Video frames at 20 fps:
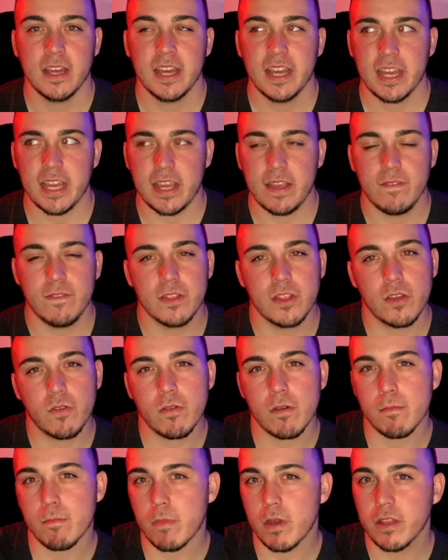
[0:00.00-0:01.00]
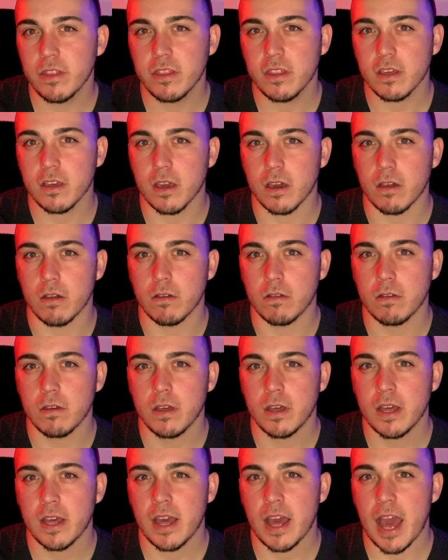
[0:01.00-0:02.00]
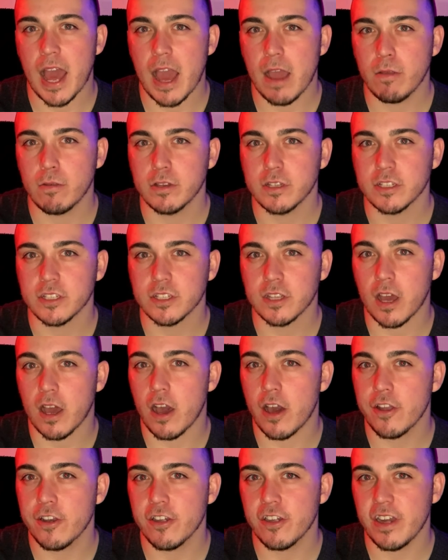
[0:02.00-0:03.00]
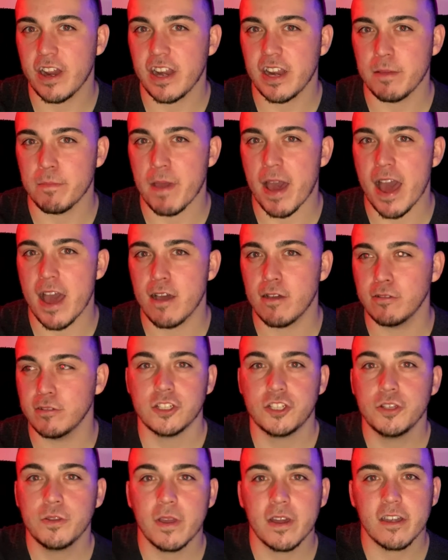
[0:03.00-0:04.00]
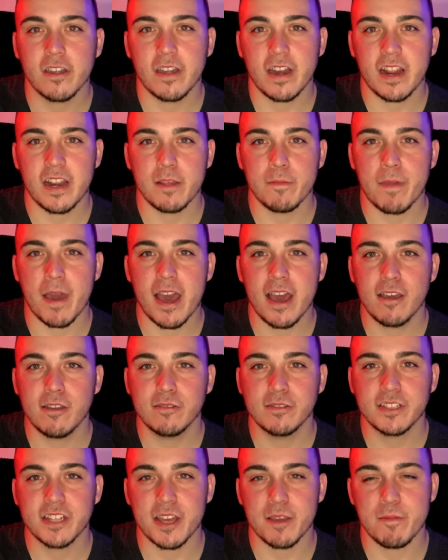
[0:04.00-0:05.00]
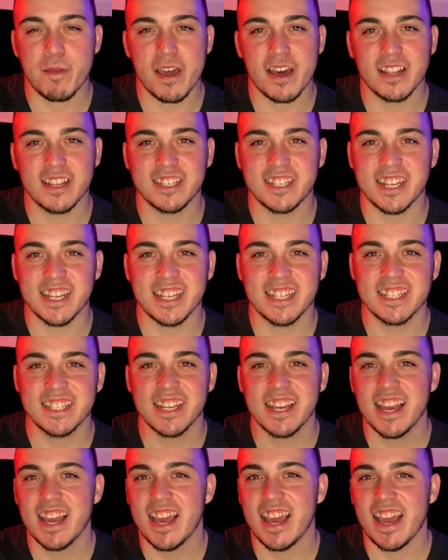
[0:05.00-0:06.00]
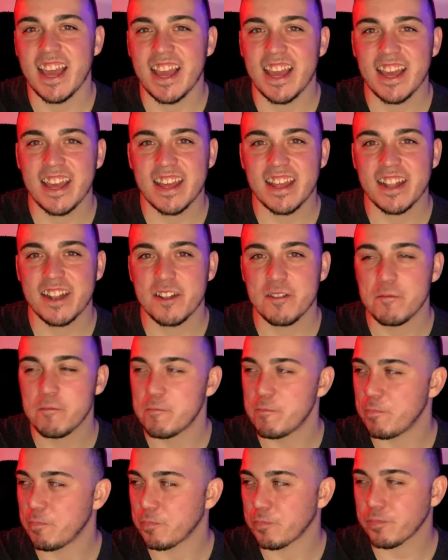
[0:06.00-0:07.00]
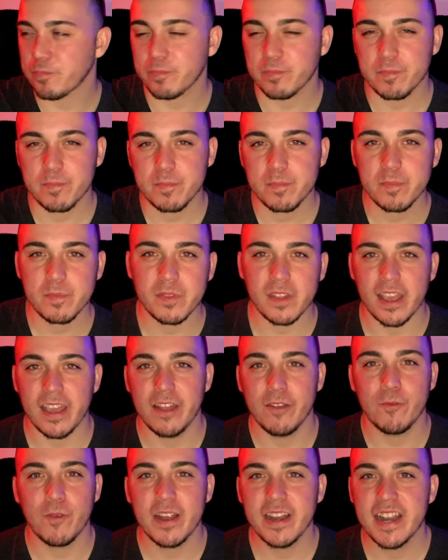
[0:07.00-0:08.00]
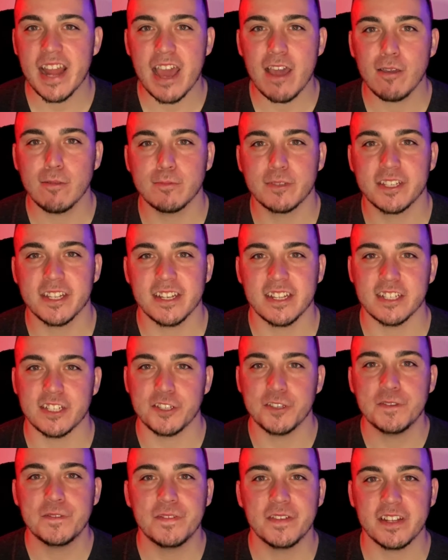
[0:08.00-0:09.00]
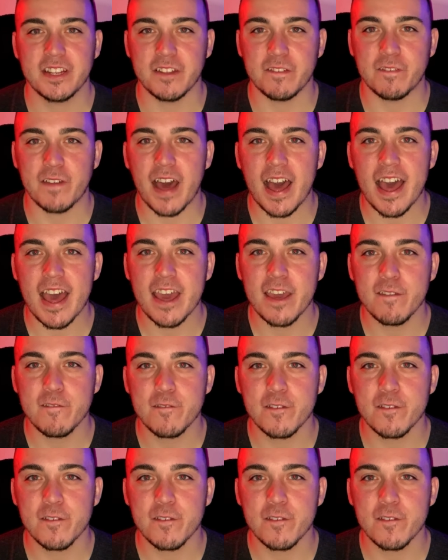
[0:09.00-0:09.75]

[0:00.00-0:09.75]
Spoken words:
Even though a month ago, I was 180 pounds, 280 pounds, I apologize. And right now I'm sitting at 255.